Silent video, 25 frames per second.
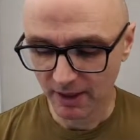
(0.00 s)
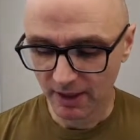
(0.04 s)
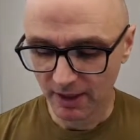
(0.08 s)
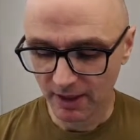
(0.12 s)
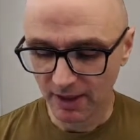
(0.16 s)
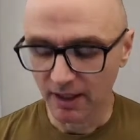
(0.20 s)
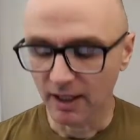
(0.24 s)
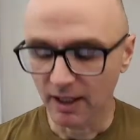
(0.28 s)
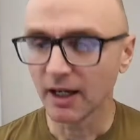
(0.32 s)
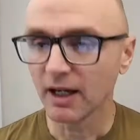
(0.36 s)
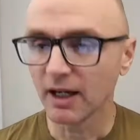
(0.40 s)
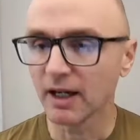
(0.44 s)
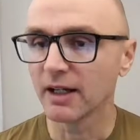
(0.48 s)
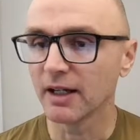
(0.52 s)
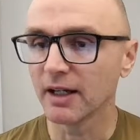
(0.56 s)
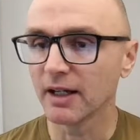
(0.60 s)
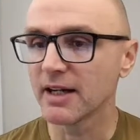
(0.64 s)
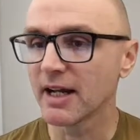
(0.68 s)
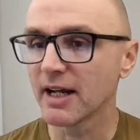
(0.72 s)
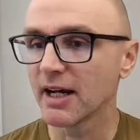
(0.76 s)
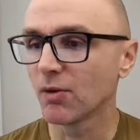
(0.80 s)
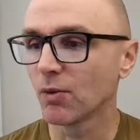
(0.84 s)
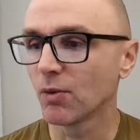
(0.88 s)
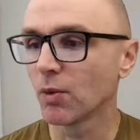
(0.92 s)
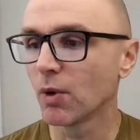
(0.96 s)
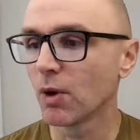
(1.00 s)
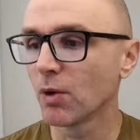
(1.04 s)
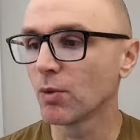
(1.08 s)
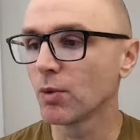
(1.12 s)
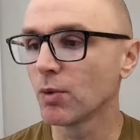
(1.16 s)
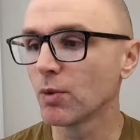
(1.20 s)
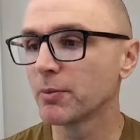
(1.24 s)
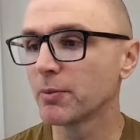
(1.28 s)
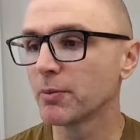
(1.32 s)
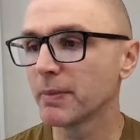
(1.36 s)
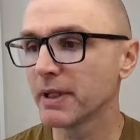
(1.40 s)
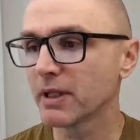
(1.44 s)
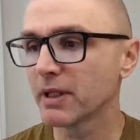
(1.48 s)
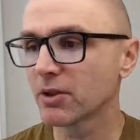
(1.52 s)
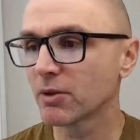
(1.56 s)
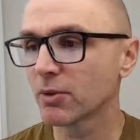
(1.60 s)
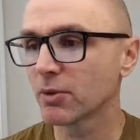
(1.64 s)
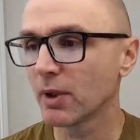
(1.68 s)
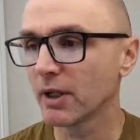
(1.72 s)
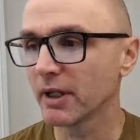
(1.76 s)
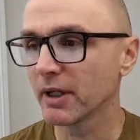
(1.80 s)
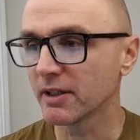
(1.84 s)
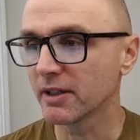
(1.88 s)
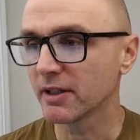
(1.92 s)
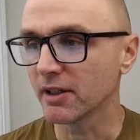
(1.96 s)
Now, what would be
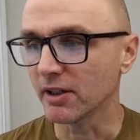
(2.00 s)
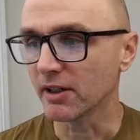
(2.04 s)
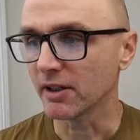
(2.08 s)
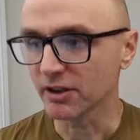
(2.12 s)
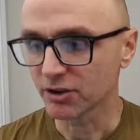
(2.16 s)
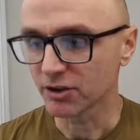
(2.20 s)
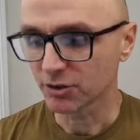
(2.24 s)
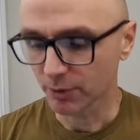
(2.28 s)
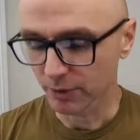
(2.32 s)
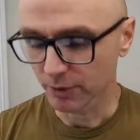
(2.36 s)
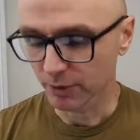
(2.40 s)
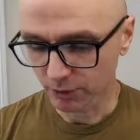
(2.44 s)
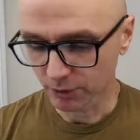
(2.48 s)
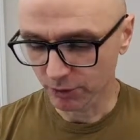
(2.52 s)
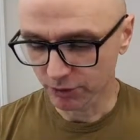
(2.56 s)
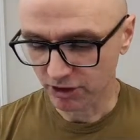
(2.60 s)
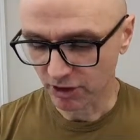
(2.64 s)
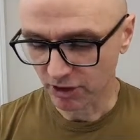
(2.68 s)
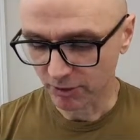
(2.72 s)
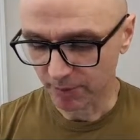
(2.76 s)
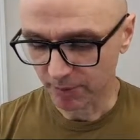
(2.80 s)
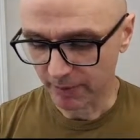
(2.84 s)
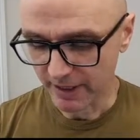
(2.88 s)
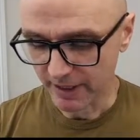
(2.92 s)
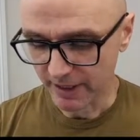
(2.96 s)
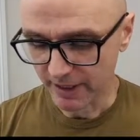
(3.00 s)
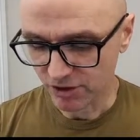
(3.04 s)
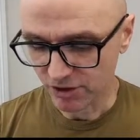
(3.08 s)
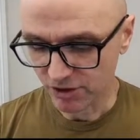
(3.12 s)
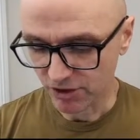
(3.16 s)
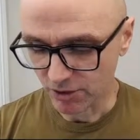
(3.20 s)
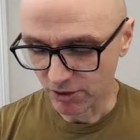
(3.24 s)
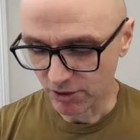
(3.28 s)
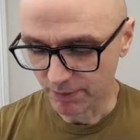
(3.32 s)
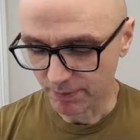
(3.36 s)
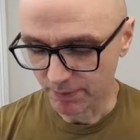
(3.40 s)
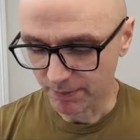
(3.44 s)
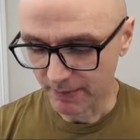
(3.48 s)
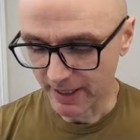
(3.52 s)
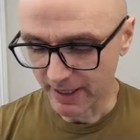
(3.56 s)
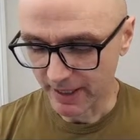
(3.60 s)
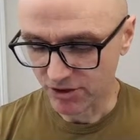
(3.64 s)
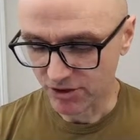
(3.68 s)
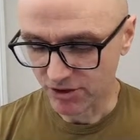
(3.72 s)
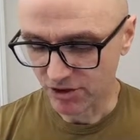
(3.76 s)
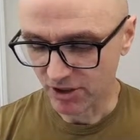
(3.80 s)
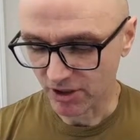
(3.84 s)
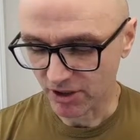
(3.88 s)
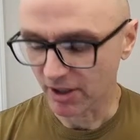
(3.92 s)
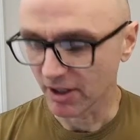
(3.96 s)
quite nice would also be to
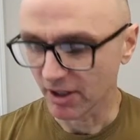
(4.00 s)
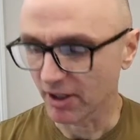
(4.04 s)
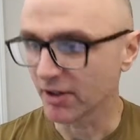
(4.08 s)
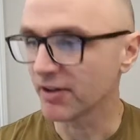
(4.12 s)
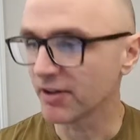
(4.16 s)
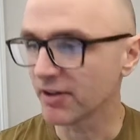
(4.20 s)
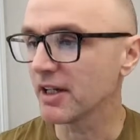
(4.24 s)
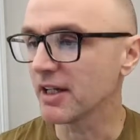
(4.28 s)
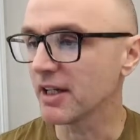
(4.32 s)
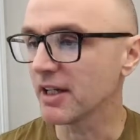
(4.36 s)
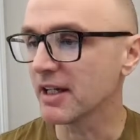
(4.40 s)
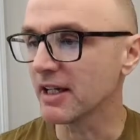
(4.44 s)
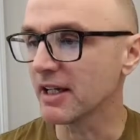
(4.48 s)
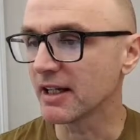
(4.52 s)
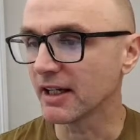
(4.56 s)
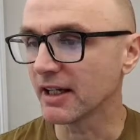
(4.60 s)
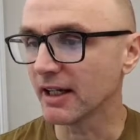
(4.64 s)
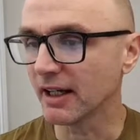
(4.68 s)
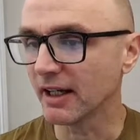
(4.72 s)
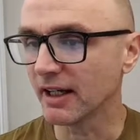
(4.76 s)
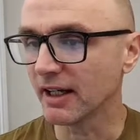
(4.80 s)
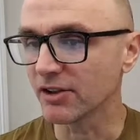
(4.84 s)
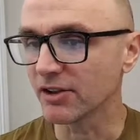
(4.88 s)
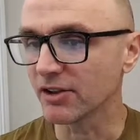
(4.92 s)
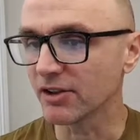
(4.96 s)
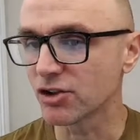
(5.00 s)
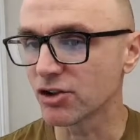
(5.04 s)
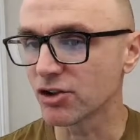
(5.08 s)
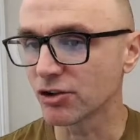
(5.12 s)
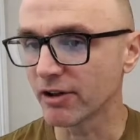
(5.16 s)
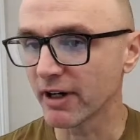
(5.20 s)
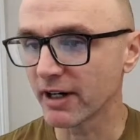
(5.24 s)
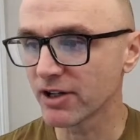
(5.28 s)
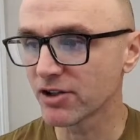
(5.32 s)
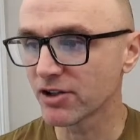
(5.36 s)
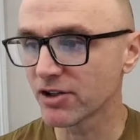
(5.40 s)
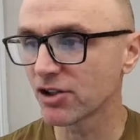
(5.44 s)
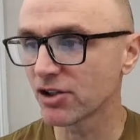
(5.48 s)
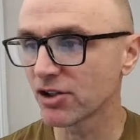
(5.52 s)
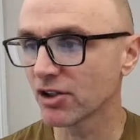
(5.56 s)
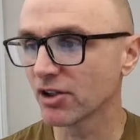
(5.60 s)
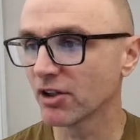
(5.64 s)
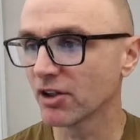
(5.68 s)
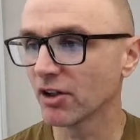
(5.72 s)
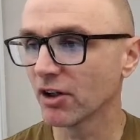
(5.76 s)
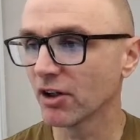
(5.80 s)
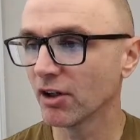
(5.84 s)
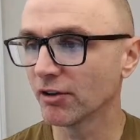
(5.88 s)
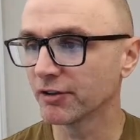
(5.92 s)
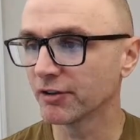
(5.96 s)
measure the
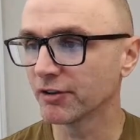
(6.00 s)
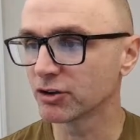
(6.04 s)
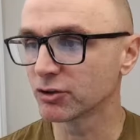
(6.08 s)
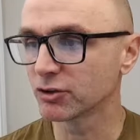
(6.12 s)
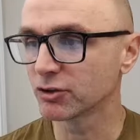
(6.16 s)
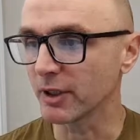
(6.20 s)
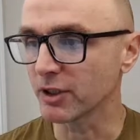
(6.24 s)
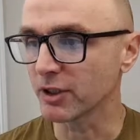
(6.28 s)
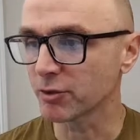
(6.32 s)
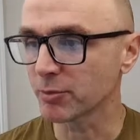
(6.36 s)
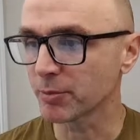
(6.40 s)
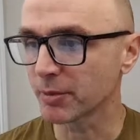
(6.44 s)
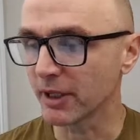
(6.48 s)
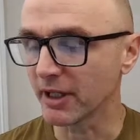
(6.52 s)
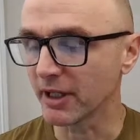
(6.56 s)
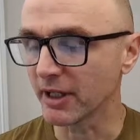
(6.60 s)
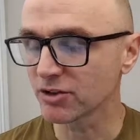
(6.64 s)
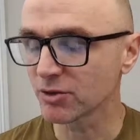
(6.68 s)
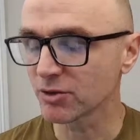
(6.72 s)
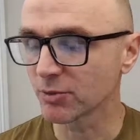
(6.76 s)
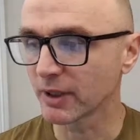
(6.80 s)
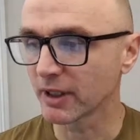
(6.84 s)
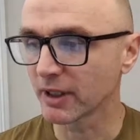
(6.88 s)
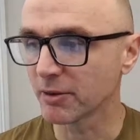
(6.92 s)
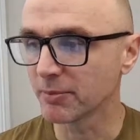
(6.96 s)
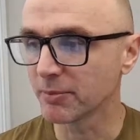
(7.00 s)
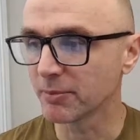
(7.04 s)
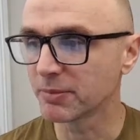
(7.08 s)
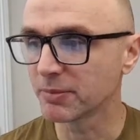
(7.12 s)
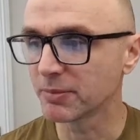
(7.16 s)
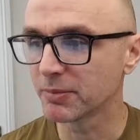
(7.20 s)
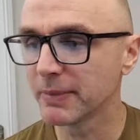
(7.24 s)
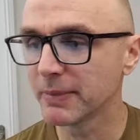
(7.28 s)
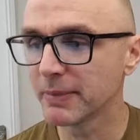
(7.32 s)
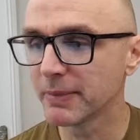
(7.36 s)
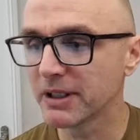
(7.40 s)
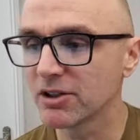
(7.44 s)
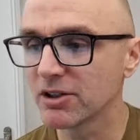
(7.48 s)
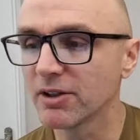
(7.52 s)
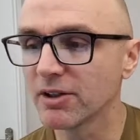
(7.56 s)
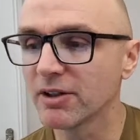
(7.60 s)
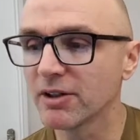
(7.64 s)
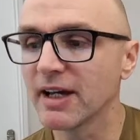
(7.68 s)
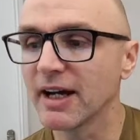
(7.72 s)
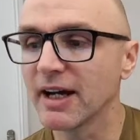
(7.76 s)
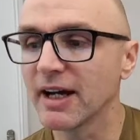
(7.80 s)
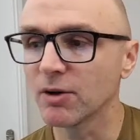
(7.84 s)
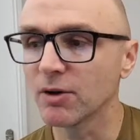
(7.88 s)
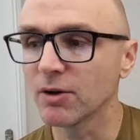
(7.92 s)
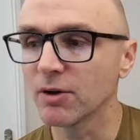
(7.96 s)
duration of a switch press, and we're going to be doing
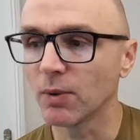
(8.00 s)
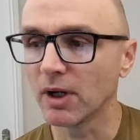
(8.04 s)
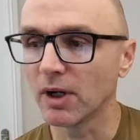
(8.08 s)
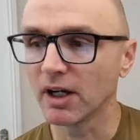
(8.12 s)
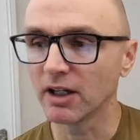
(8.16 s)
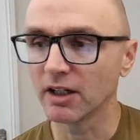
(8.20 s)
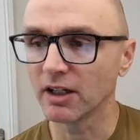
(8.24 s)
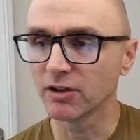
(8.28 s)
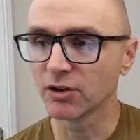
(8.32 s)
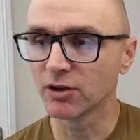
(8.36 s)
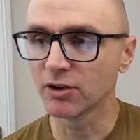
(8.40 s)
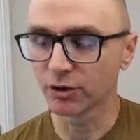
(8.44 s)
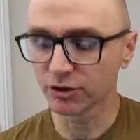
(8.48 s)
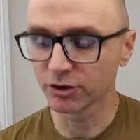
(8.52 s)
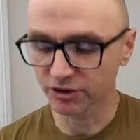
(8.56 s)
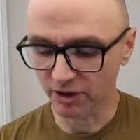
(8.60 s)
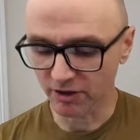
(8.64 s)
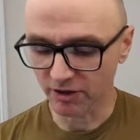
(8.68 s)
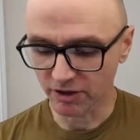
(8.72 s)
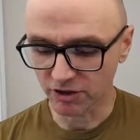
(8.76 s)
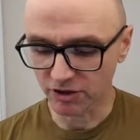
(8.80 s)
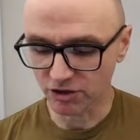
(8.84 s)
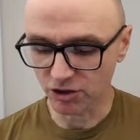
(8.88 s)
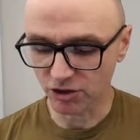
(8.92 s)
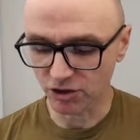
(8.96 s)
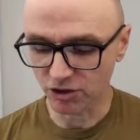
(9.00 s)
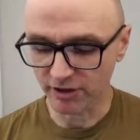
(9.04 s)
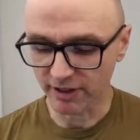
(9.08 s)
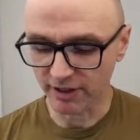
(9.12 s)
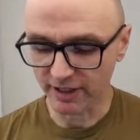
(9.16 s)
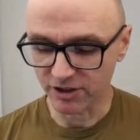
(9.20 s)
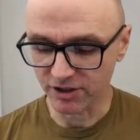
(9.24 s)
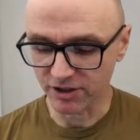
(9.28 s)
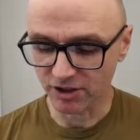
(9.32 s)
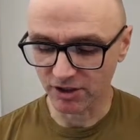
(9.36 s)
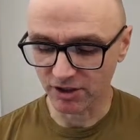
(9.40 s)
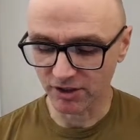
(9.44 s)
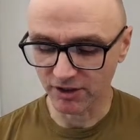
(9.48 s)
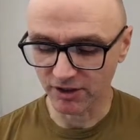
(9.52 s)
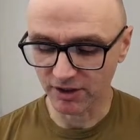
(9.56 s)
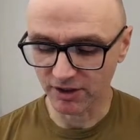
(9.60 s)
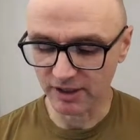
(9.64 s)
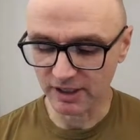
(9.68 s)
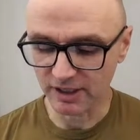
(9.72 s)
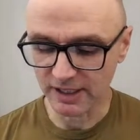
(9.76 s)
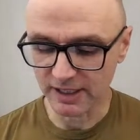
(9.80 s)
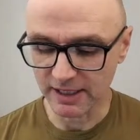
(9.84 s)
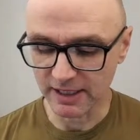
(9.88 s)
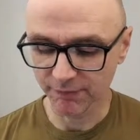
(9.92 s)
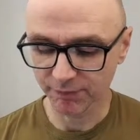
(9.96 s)
that in a while, and also the duration that
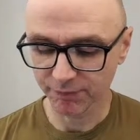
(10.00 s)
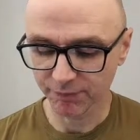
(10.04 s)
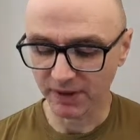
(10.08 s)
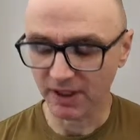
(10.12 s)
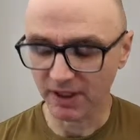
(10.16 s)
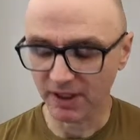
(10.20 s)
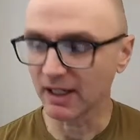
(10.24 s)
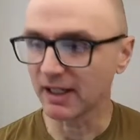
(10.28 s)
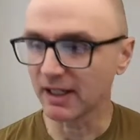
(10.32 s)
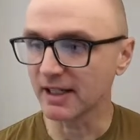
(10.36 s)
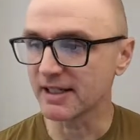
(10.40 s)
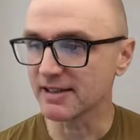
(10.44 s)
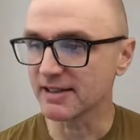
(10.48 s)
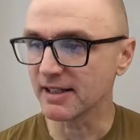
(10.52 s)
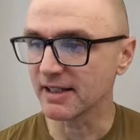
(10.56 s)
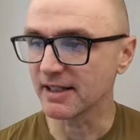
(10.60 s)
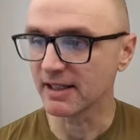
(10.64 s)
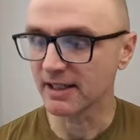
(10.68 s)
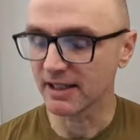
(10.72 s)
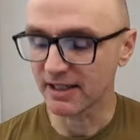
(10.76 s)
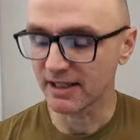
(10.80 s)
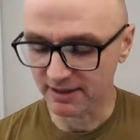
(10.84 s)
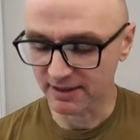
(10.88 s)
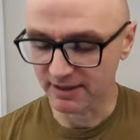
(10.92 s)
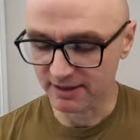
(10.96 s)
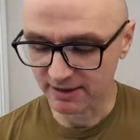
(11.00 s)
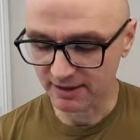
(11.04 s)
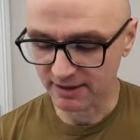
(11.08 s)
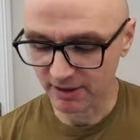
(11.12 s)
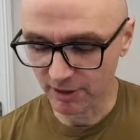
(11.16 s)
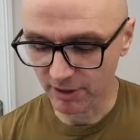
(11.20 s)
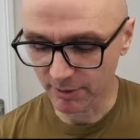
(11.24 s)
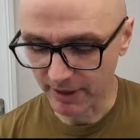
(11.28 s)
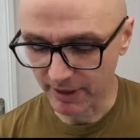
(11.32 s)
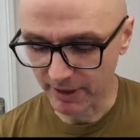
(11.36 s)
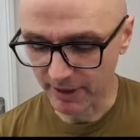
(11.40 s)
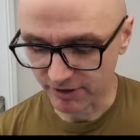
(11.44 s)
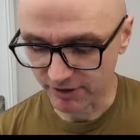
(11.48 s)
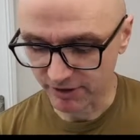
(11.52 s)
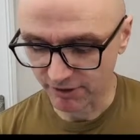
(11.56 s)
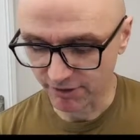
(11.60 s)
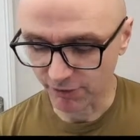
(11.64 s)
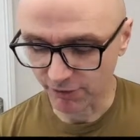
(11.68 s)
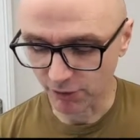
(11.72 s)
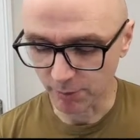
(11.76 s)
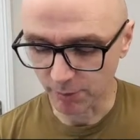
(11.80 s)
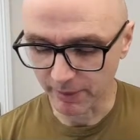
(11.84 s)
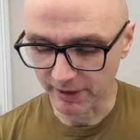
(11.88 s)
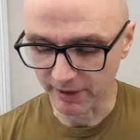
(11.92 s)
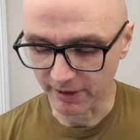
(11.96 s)
the LED is illuminated
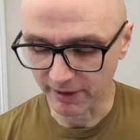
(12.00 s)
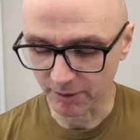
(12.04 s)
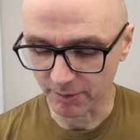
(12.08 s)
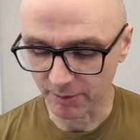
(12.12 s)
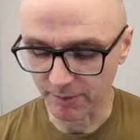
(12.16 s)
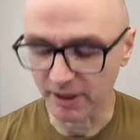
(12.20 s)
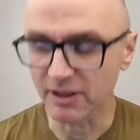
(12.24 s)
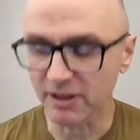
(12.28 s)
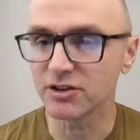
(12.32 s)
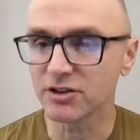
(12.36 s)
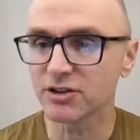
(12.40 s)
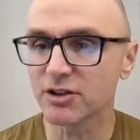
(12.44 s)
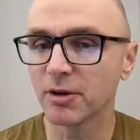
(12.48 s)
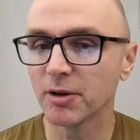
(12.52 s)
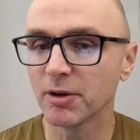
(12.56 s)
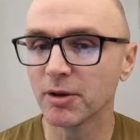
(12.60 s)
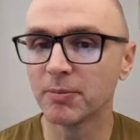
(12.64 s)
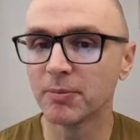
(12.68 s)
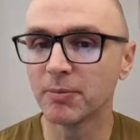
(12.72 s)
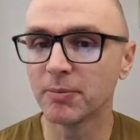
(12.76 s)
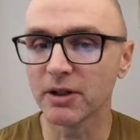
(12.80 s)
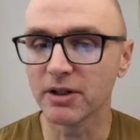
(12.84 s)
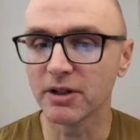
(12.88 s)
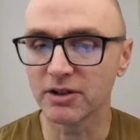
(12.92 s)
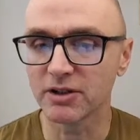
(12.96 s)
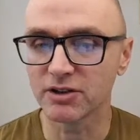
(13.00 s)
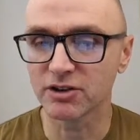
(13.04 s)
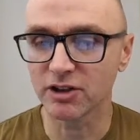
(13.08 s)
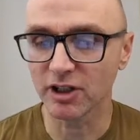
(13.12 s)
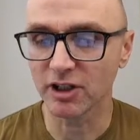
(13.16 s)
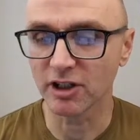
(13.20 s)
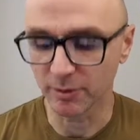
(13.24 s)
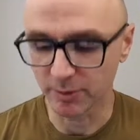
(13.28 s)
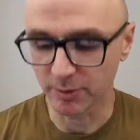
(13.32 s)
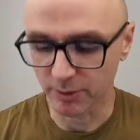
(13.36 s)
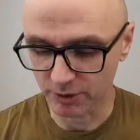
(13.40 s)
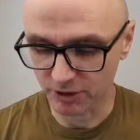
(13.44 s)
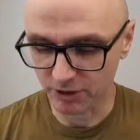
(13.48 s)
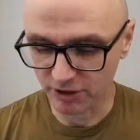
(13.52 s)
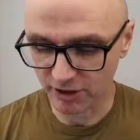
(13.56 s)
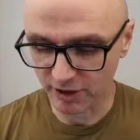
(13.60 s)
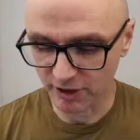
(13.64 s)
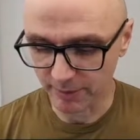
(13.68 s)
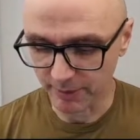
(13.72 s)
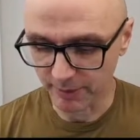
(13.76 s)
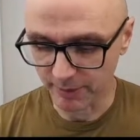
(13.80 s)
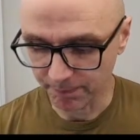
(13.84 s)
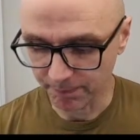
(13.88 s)
for, bearing in mind it's a monostable timer.